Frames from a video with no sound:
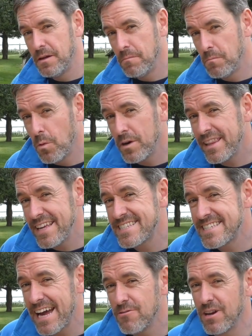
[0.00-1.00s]
but what do they
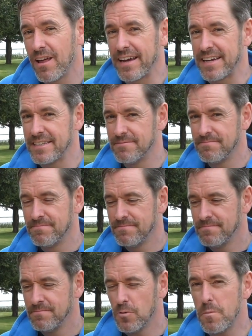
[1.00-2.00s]
sound like?
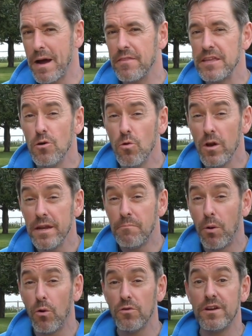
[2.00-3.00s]
What about the
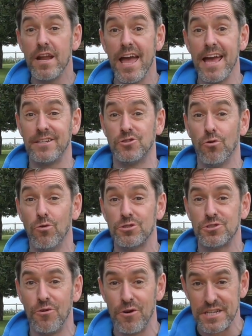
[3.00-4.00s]
all-important
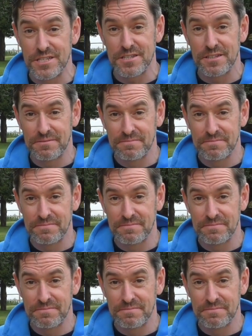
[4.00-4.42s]
exhaust noise?